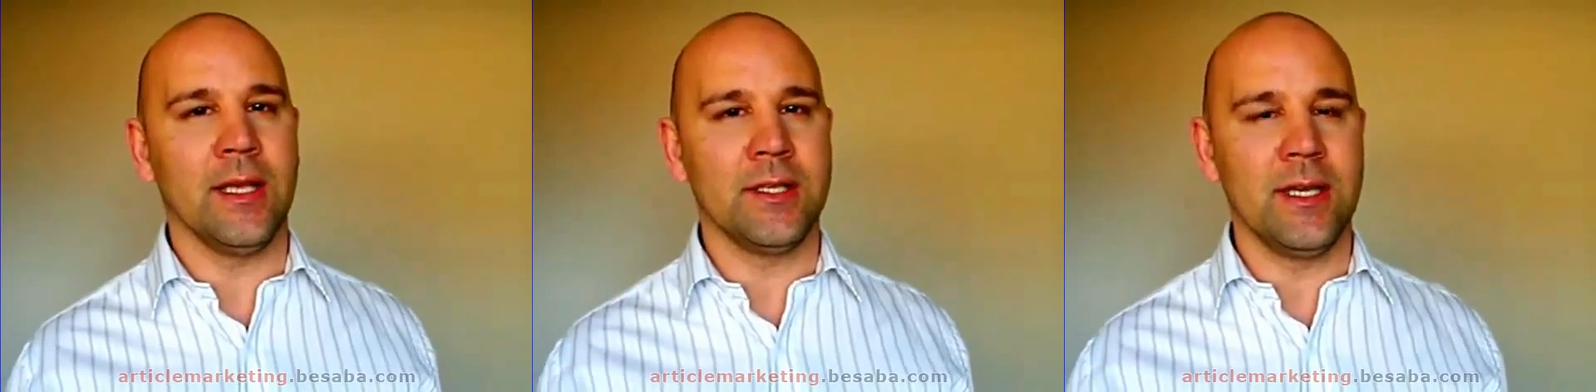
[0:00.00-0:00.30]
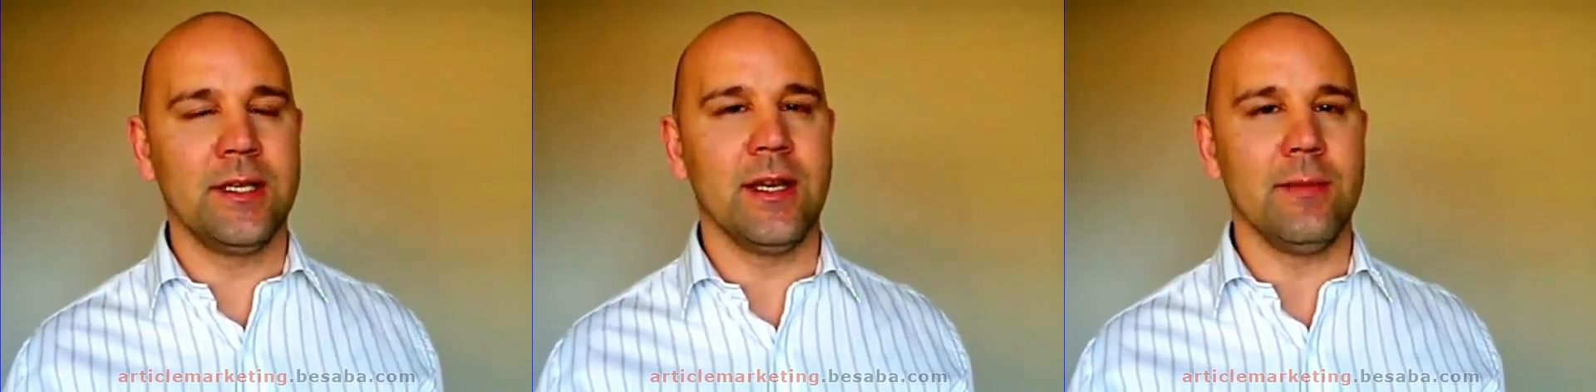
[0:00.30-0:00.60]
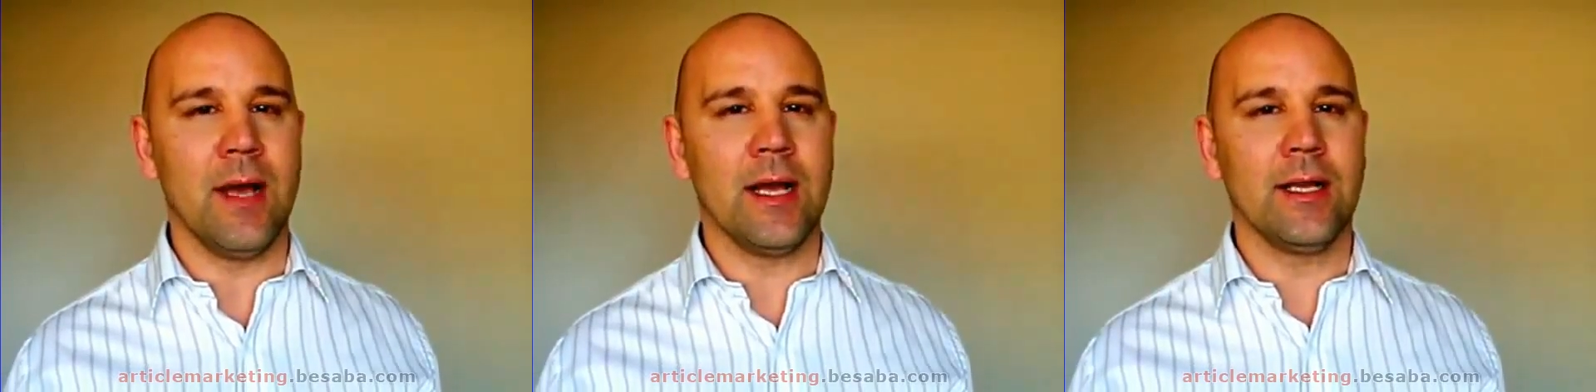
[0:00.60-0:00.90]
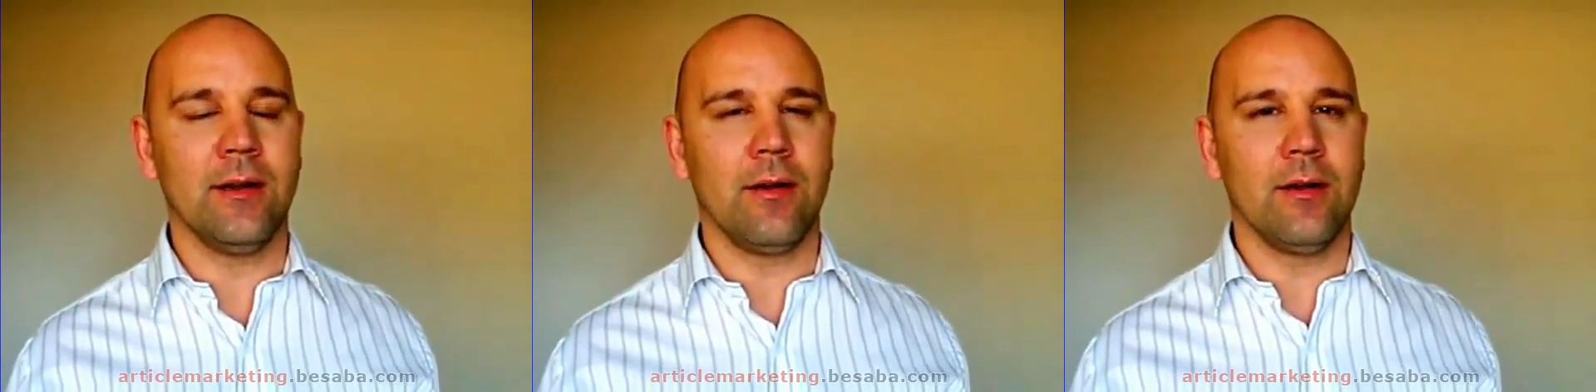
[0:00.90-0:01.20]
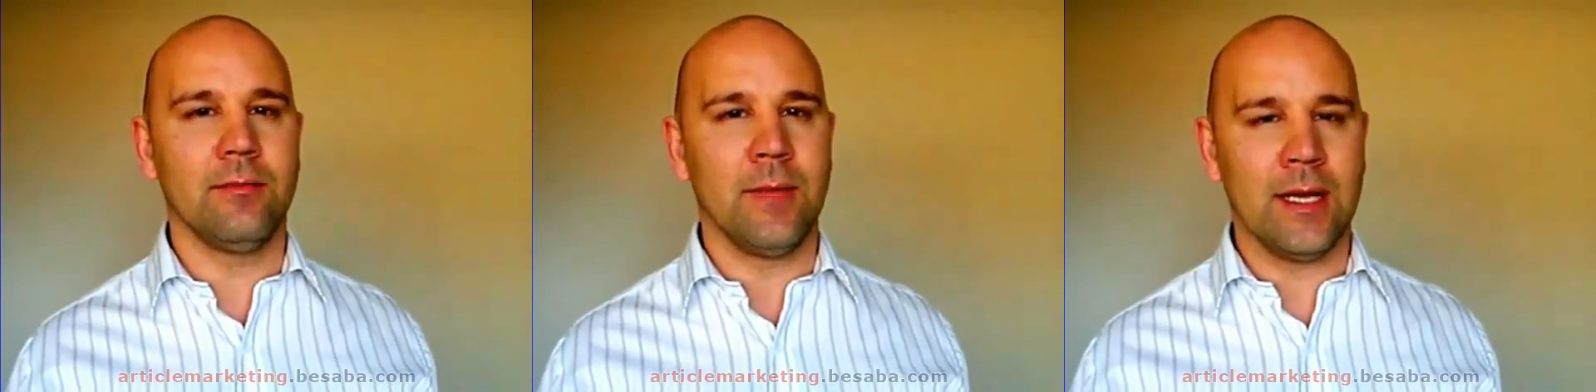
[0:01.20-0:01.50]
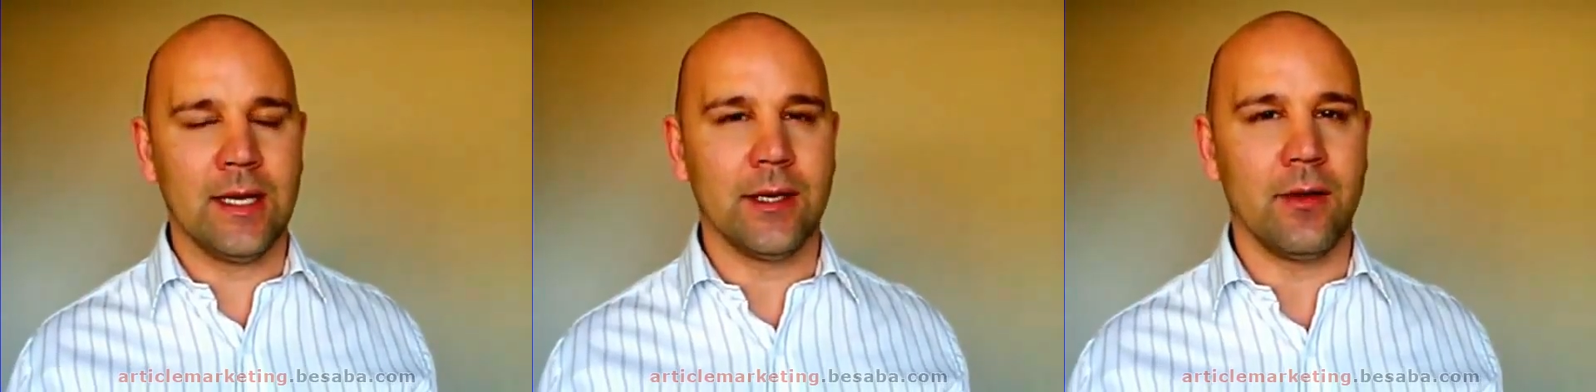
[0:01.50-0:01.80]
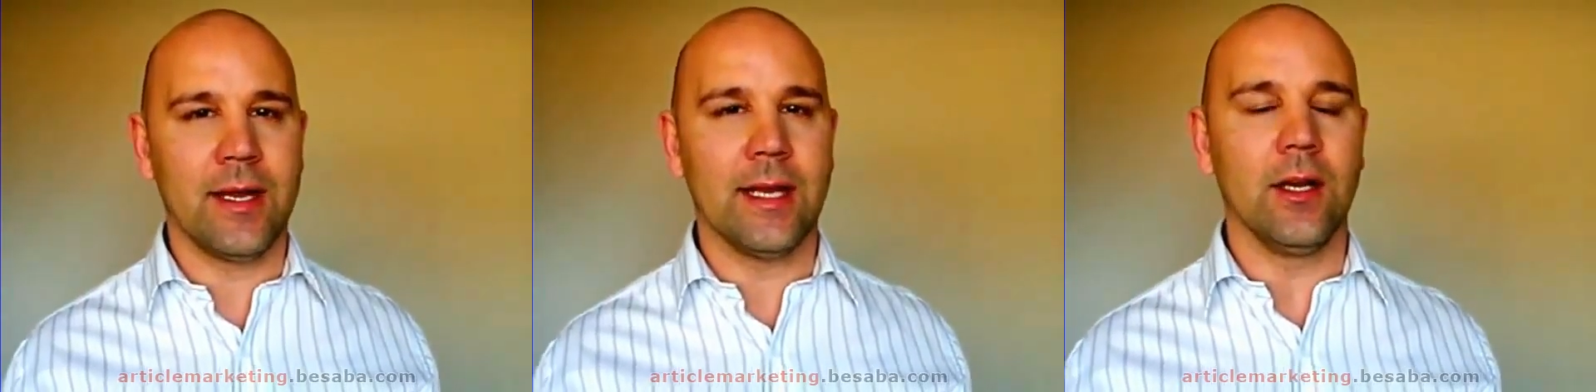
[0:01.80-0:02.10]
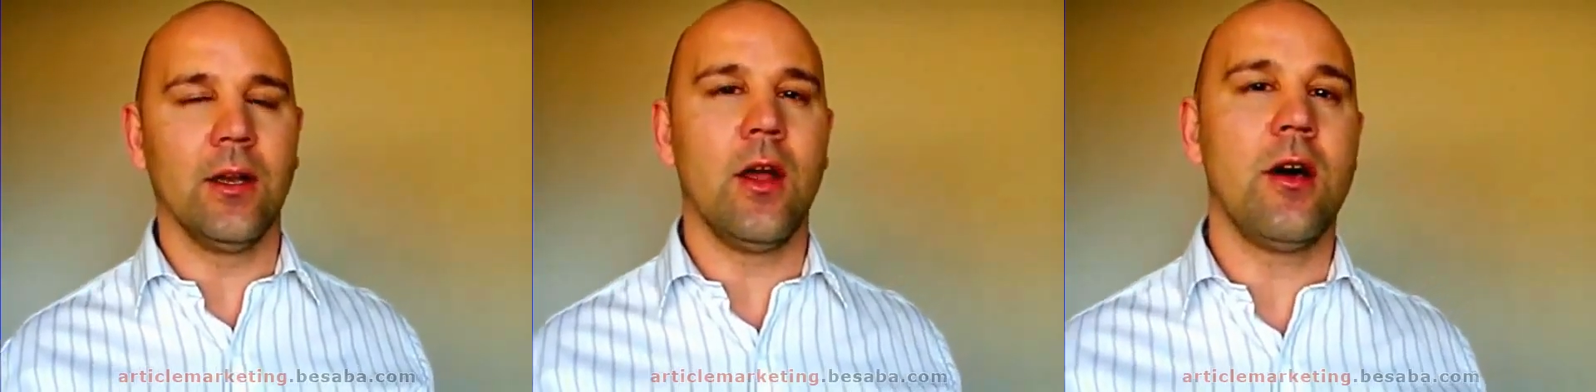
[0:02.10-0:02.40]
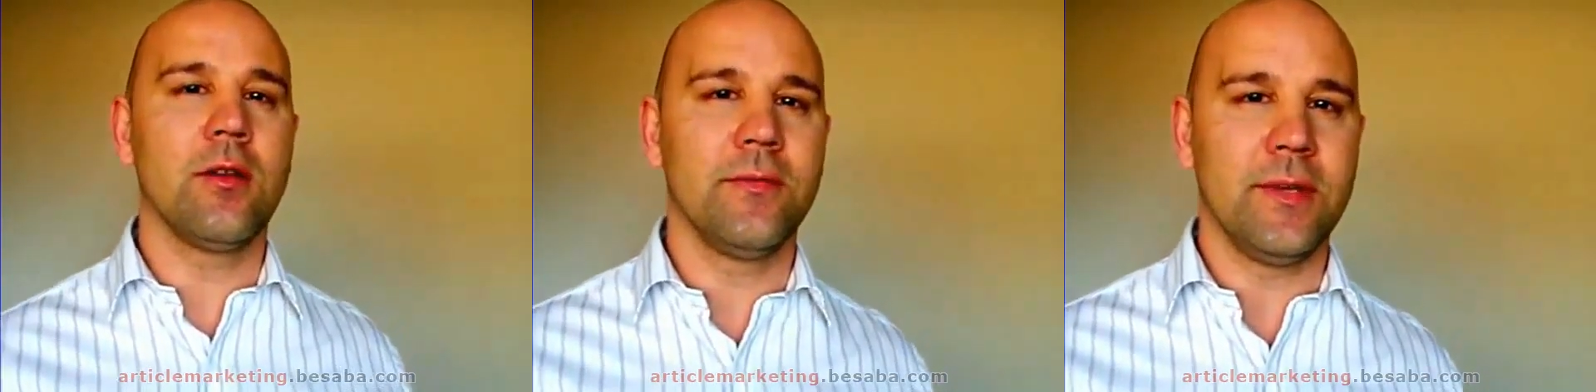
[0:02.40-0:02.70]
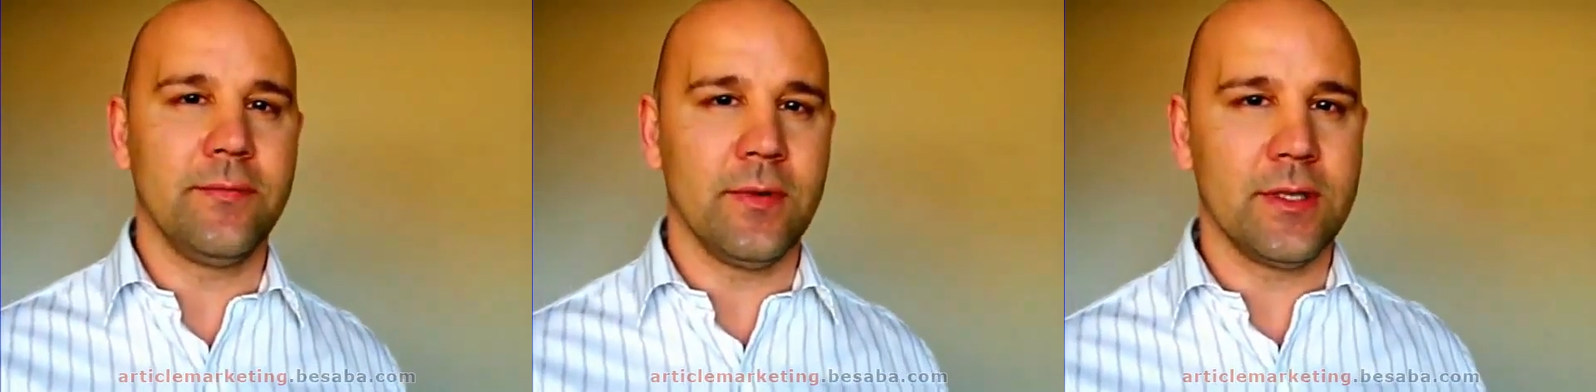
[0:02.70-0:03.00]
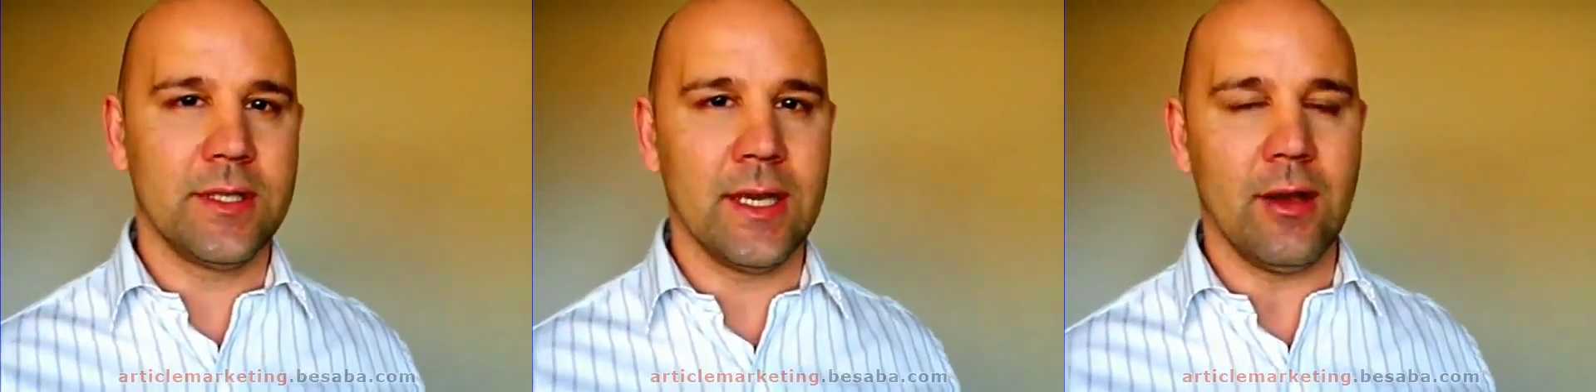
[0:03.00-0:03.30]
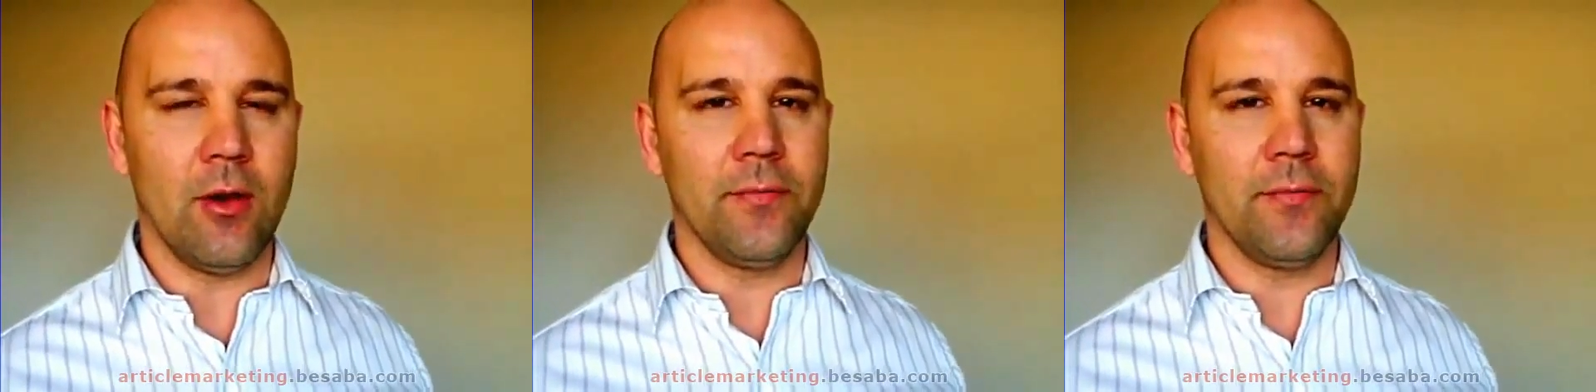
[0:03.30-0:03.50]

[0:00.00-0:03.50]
as an internet marketer, marketer, I get a lot of different uh,